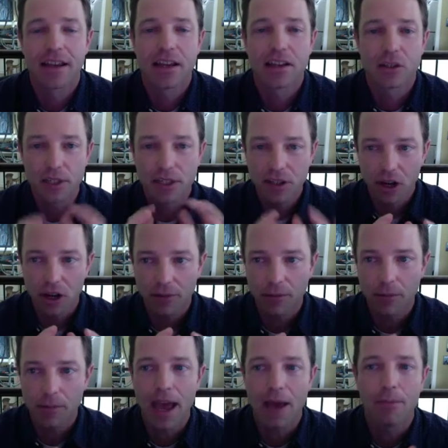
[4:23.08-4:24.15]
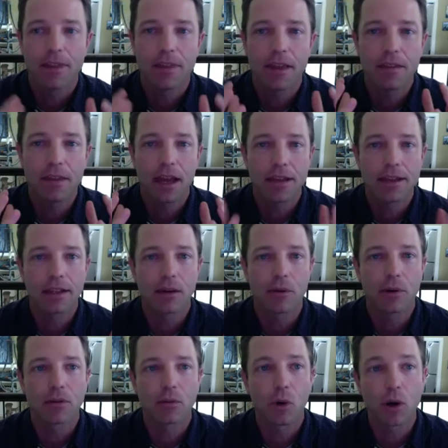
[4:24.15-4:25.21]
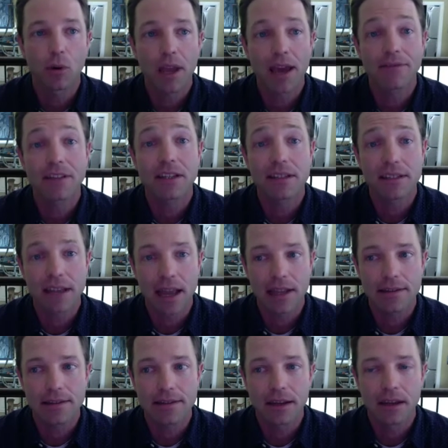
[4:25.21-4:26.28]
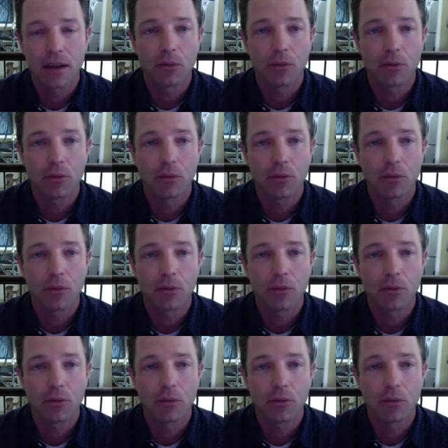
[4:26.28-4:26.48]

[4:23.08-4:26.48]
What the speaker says: So we started from that, but then the idea was, what do we have to sense?